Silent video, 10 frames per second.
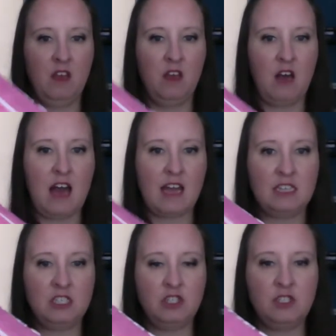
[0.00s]
I got
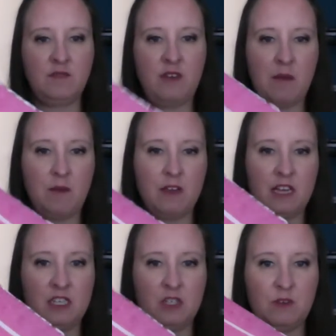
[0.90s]
to choose the fabric. I
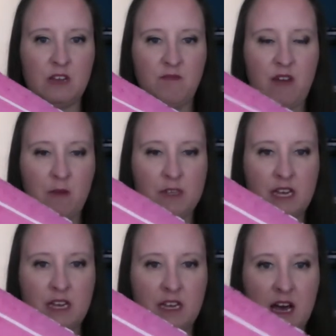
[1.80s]
just went on
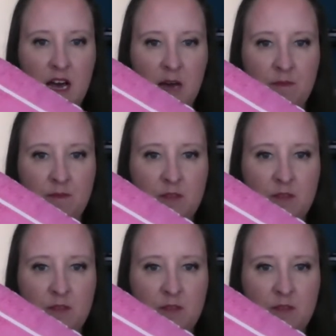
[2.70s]
fabric.com.